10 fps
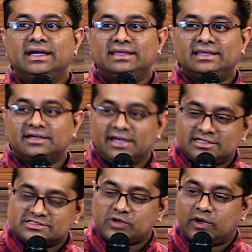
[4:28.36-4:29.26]
And the
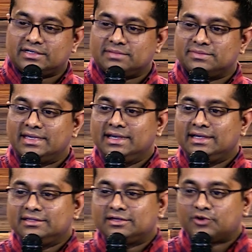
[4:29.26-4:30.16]
Greeks called him
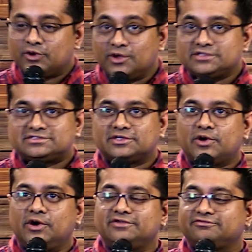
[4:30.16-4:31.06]
Kronos, the
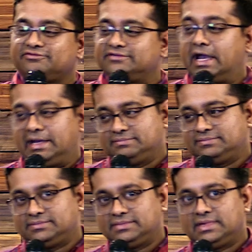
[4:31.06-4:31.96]
god of time.
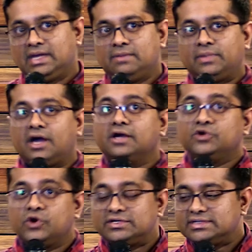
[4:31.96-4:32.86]
But our
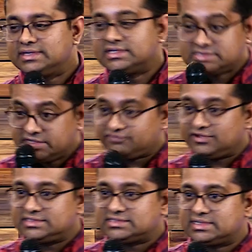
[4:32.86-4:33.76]
God is
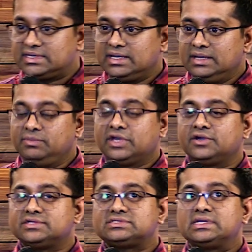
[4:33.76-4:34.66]
different
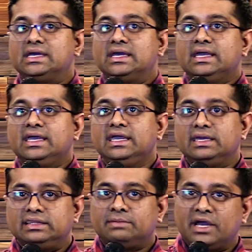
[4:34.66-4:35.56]
because
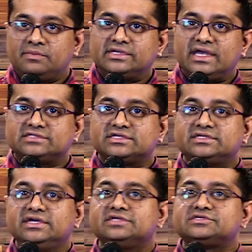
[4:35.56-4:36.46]
the Bible tells us
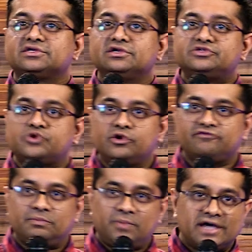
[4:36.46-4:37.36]
he is in control
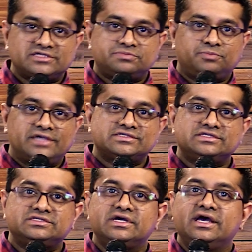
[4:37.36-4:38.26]
of the past,
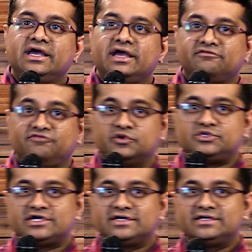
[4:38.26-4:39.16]
present, and
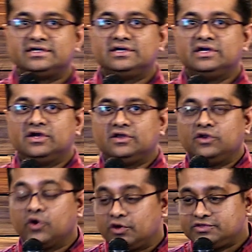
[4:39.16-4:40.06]
future,
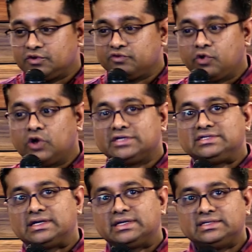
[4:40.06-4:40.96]
Lord of all
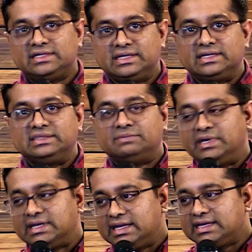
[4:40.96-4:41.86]
eternity, the
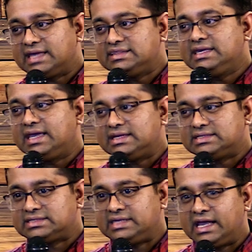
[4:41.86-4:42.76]
beginning and the
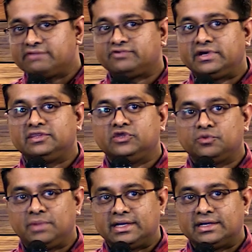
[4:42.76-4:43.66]
end, the Alpha and the
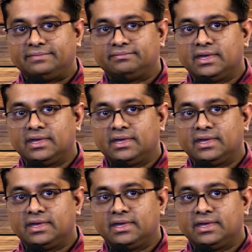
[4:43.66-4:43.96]
Omega.